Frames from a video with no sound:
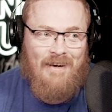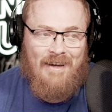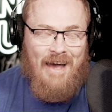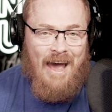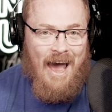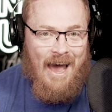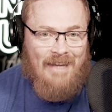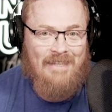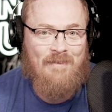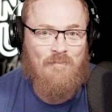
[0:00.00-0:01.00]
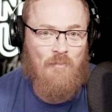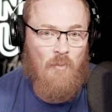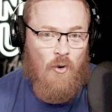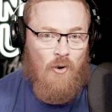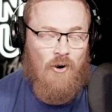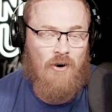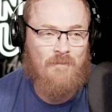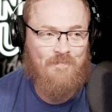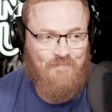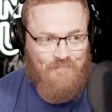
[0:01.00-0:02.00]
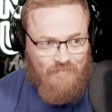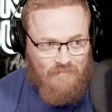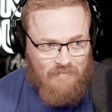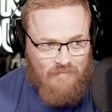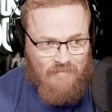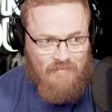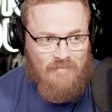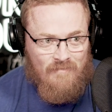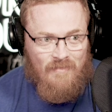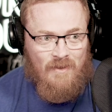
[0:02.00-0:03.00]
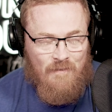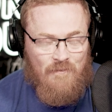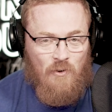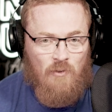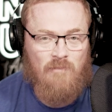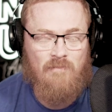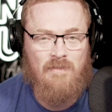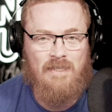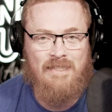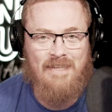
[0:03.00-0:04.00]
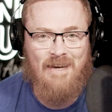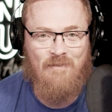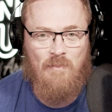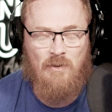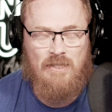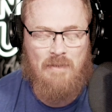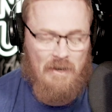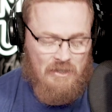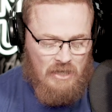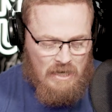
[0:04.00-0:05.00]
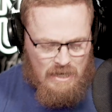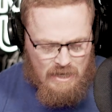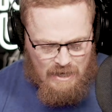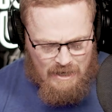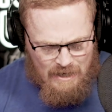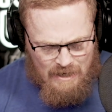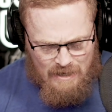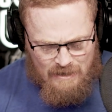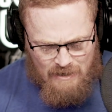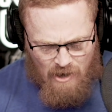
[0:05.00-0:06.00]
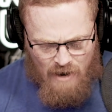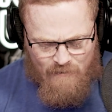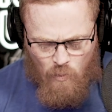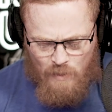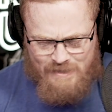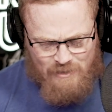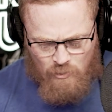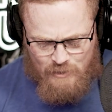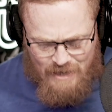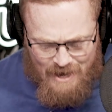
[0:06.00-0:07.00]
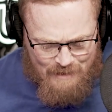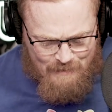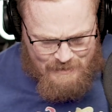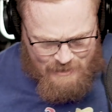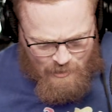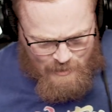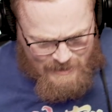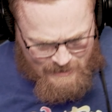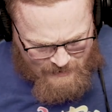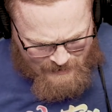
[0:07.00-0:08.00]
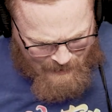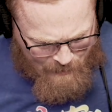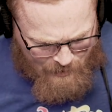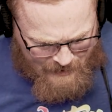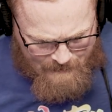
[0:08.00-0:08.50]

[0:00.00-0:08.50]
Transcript: had more fuel in the tank when we go to that match. Uh, I've always looked at Artem as though he's somebody